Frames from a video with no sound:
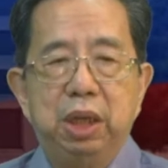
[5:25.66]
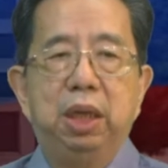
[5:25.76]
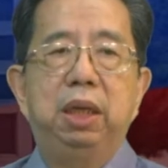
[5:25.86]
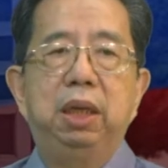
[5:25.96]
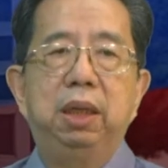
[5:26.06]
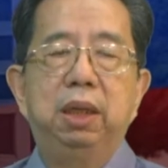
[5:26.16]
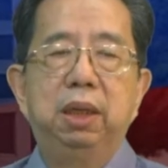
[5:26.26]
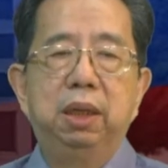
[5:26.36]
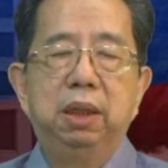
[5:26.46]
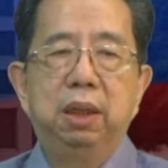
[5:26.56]

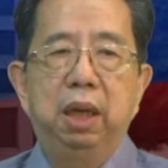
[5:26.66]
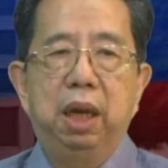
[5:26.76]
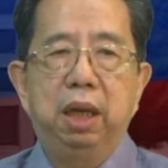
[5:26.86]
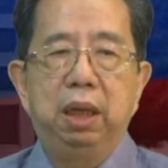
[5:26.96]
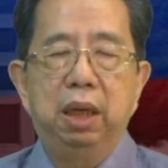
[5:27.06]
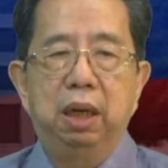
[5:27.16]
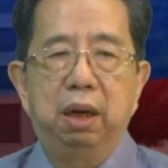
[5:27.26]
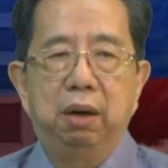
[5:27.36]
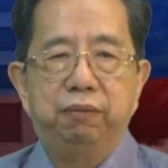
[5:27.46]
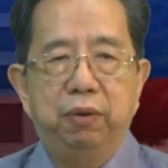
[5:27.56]
really
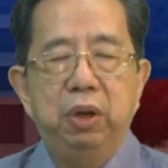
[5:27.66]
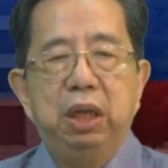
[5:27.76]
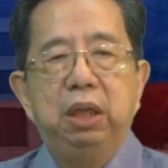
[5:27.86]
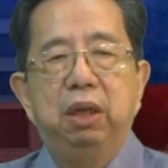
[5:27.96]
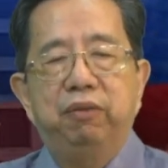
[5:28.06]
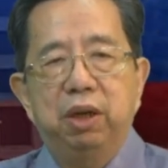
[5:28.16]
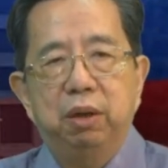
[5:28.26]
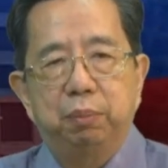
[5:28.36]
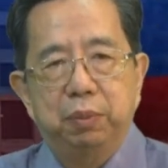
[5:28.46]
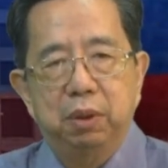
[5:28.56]
a fully
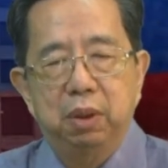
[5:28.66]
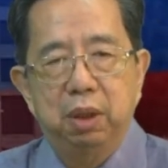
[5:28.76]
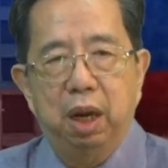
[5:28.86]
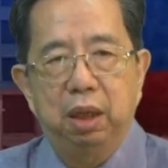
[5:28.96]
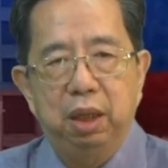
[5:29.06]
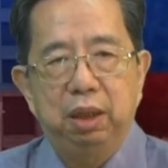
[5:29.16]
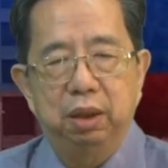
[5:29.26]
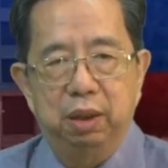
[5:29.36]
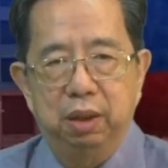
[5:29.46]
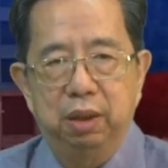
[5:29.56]
developed
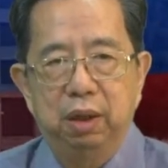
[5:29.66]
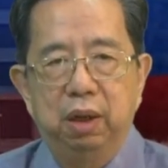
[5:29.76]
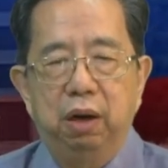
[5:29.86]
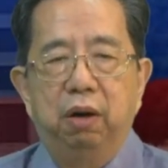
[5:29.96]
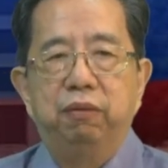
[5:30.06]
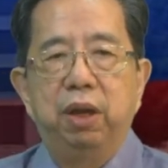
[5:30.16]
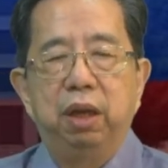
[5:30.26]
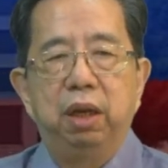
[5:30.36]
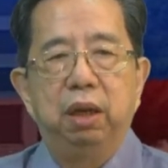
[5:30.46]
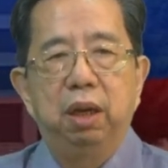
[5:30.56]
leader of
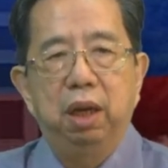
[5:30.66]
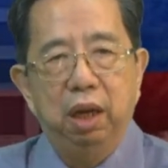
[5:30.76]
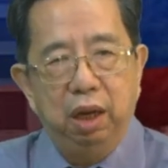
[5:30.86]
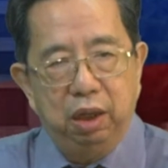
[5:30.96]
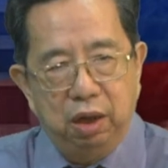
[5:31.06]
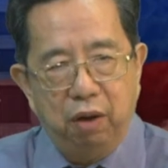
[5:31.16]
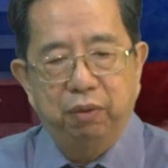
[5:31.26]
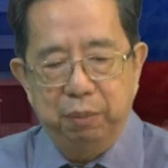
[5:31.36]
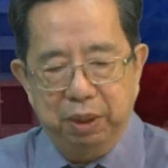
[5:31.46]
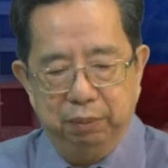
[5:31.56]
a
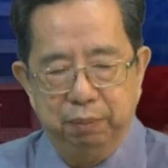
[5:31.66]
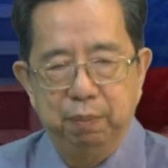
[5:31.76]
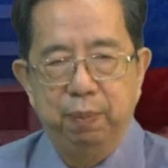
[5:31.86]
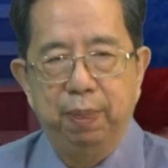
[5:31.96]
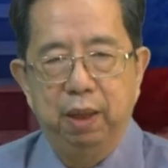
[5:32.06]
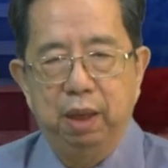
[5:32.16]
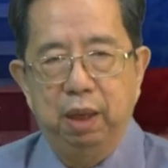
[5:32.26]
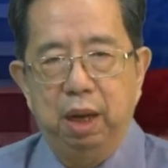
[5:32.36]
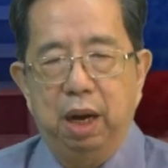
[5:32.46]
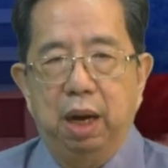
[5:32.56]
government.
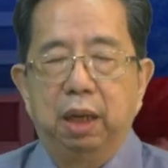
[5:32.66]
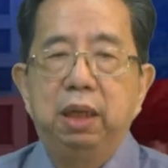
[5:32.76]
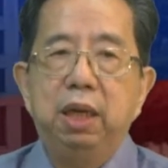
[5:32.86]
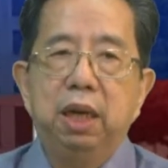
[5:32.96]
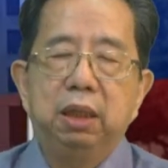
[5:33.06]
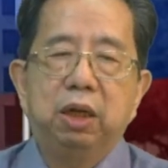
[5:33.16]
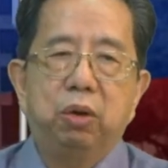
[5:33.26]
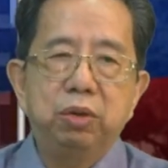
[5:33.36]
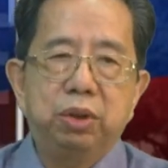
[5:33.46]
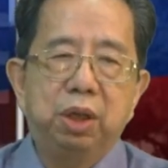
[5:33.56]
He had the
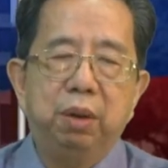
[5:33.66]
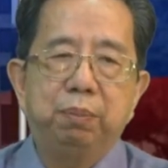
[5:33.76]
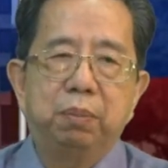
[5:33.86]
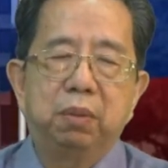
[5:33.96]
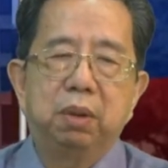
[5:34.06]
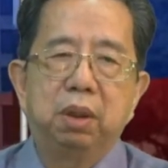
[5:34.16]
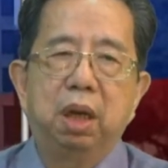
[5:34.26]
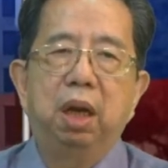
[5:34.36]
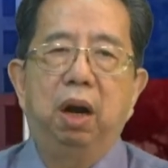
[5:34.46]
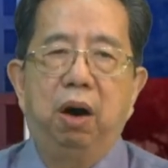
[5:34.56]
concept
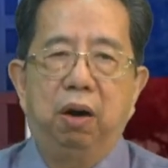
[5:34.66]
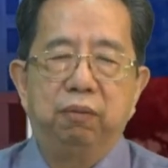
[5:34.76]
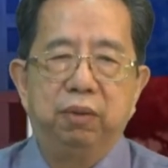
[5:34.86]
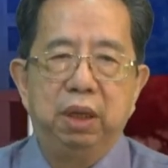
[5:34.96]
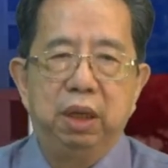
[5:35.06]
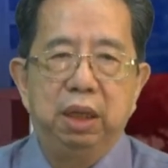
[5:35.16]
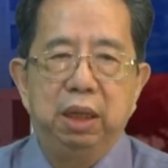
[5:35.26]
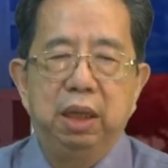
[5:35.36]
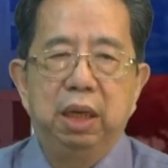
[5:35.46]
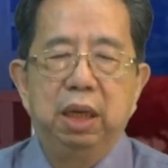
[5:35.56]
of the